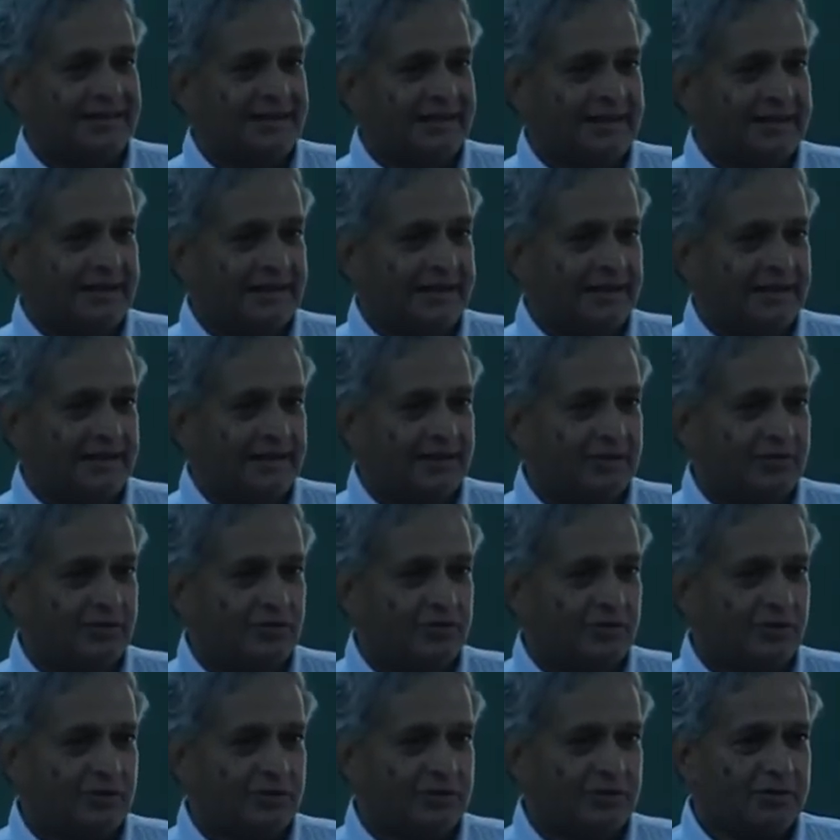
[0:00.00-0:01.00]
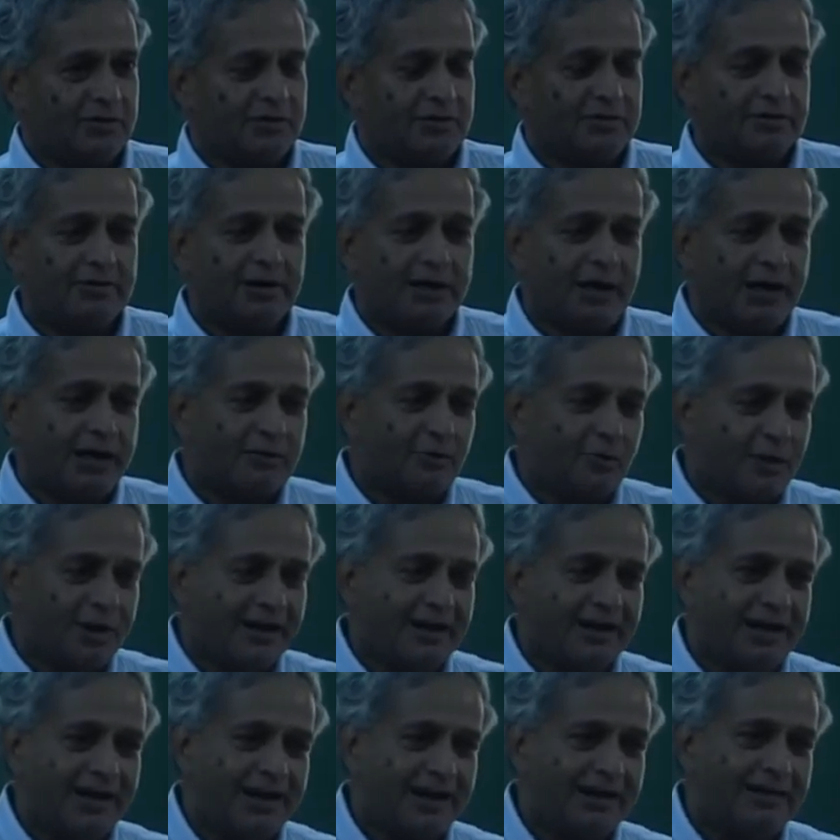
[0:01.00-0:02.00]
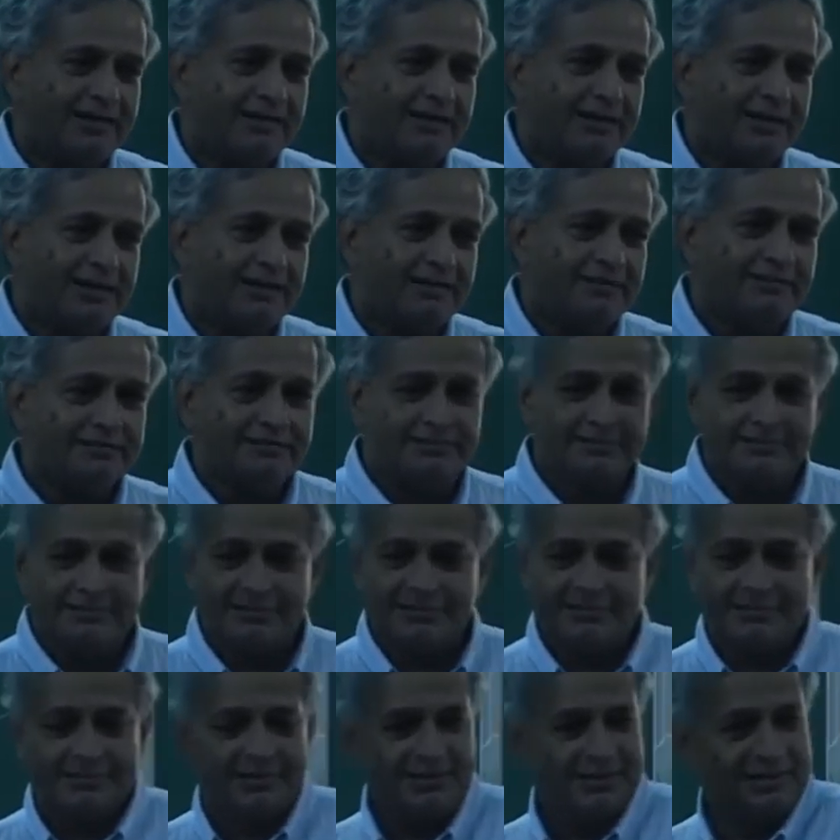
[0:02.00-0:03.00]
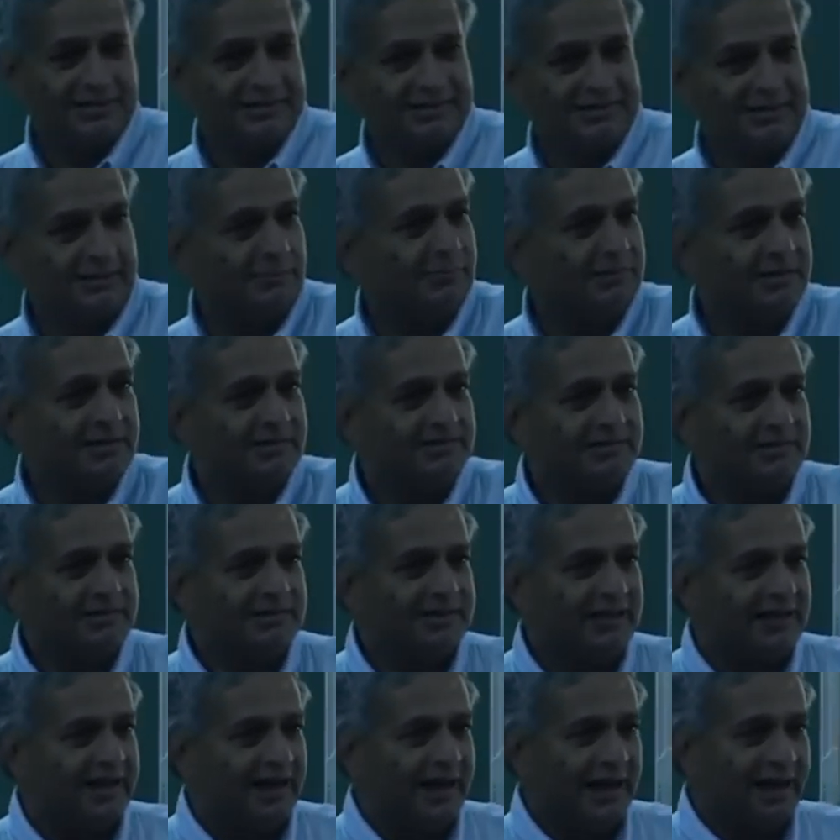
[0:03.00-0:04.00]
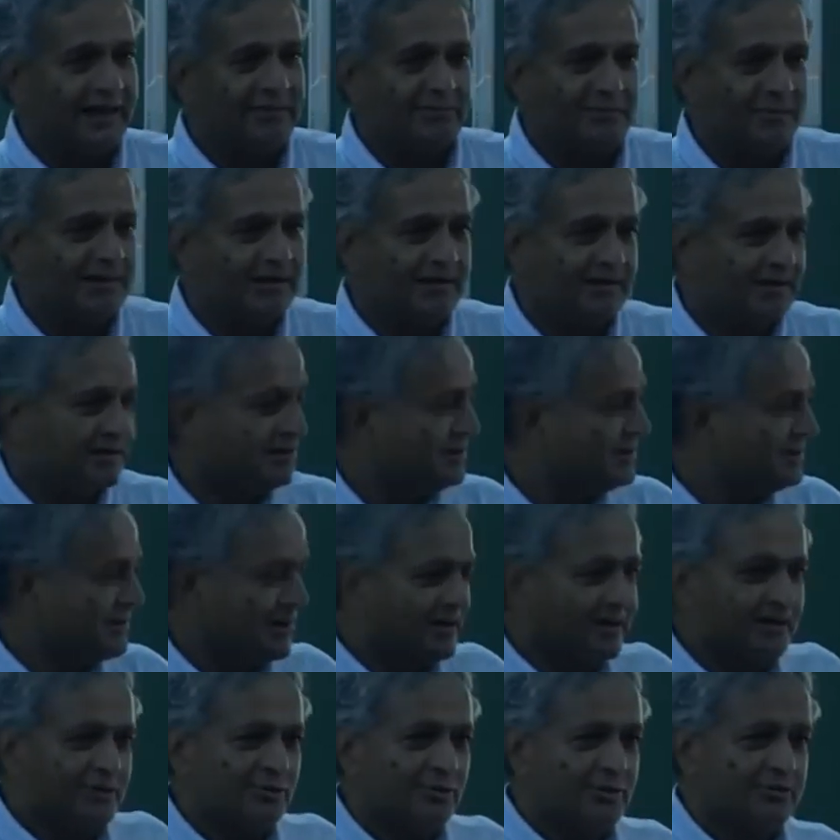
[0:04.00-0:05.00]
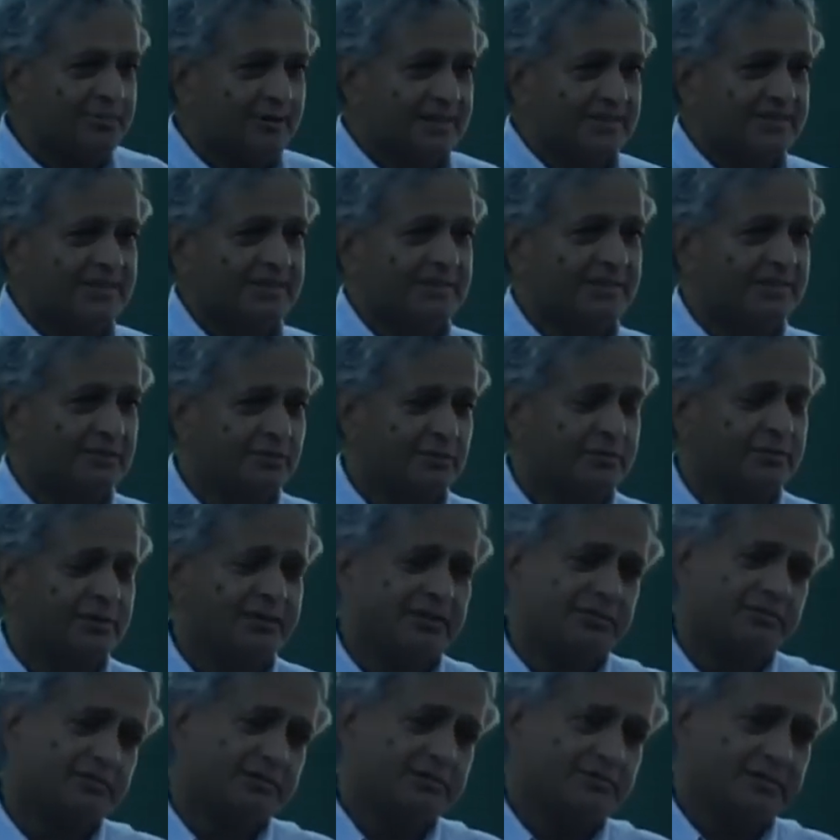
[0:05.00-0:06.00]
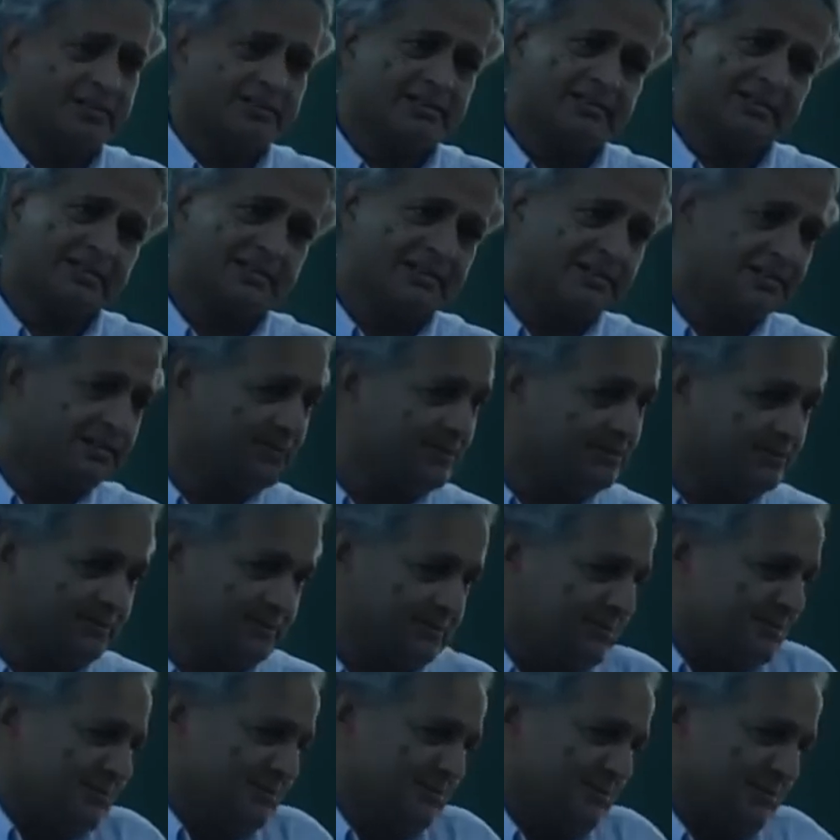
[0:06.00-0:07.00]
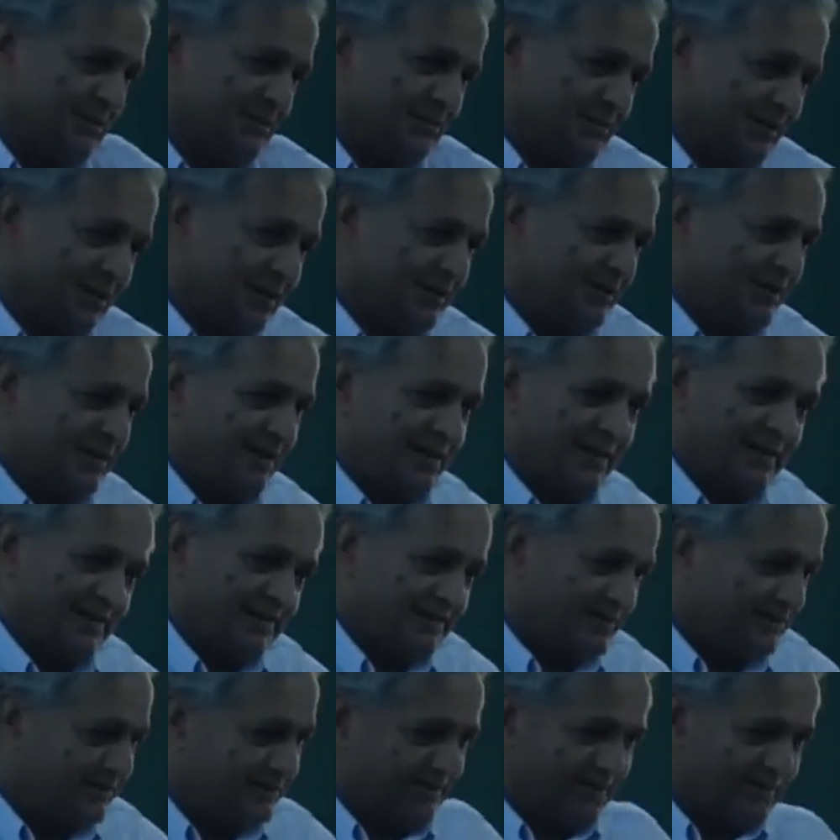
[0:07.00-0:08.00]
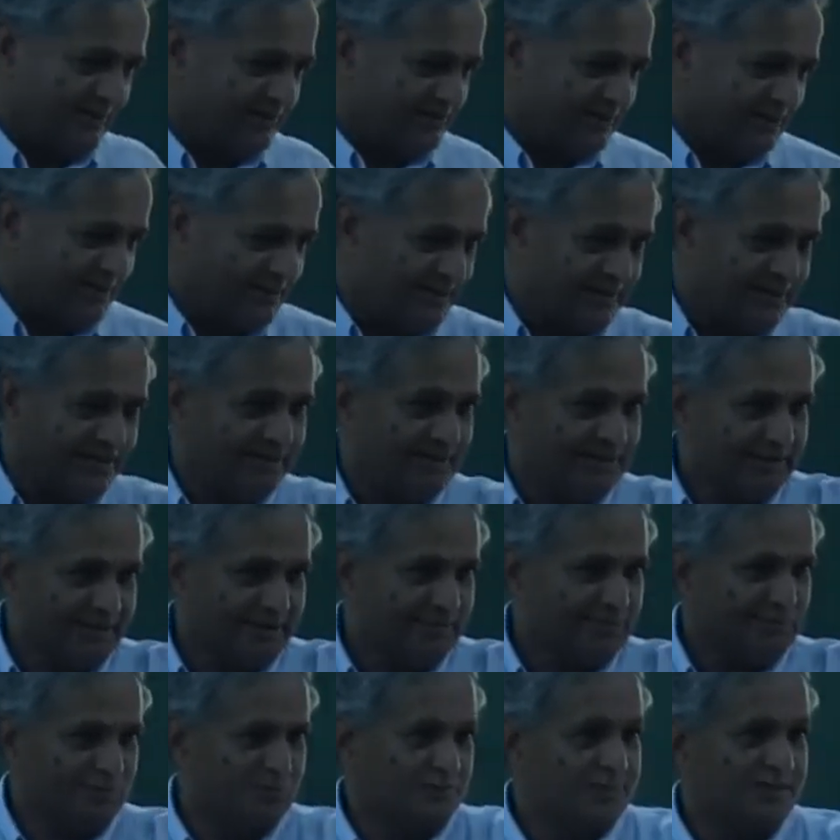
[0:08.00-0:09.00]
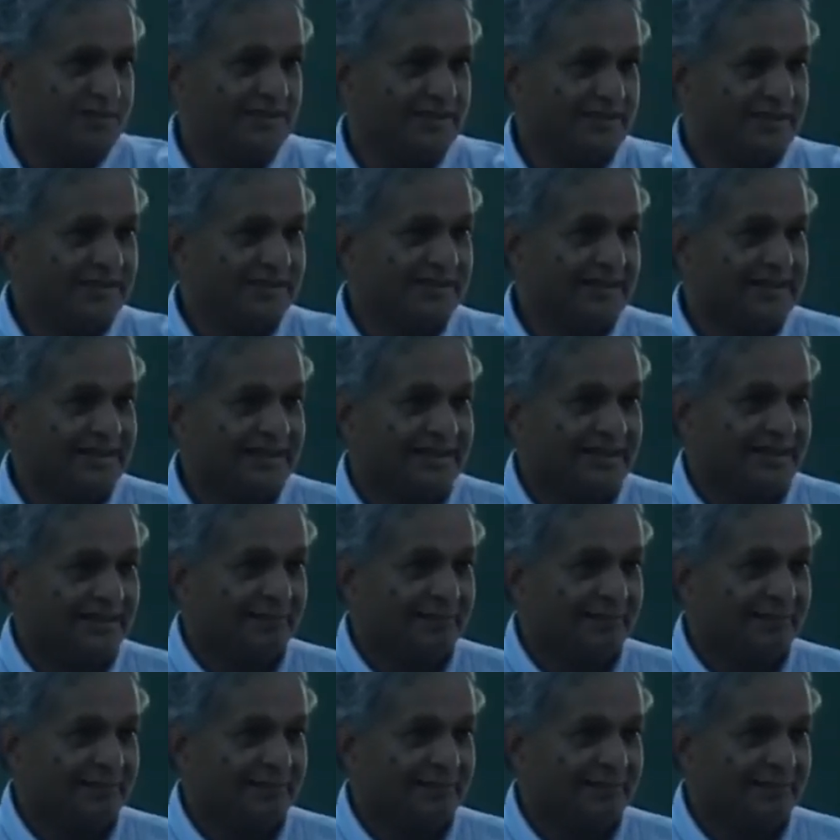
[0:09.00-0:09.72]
after that you throw. Suppose if you do not use it also you throw it. Okay. These are these were the money. Okay. Now you know that if you make